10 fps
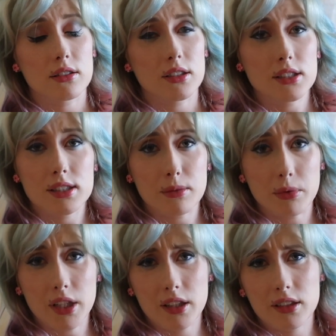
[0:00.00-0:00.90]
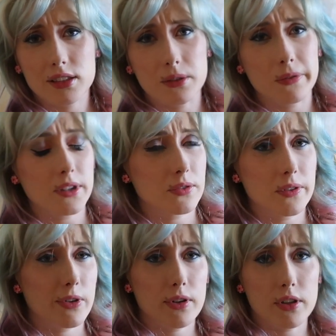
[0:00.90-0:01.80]
it's something different
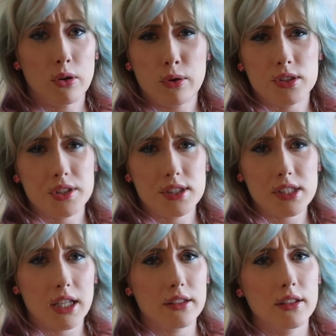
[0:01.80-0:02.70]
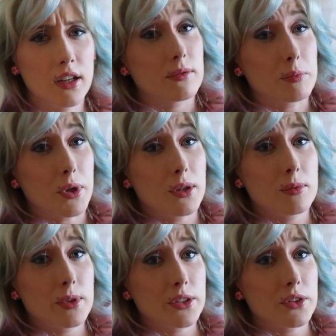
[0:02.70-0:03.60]
for horses and
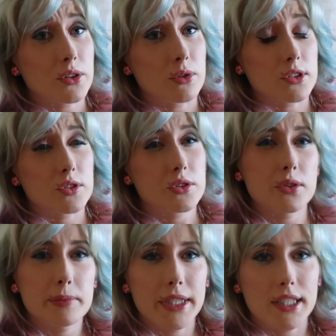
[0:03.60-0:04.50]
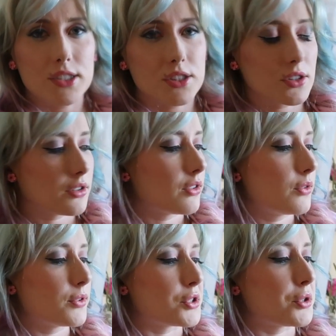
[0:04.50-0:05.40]
probably unicorns too, but I just don't know for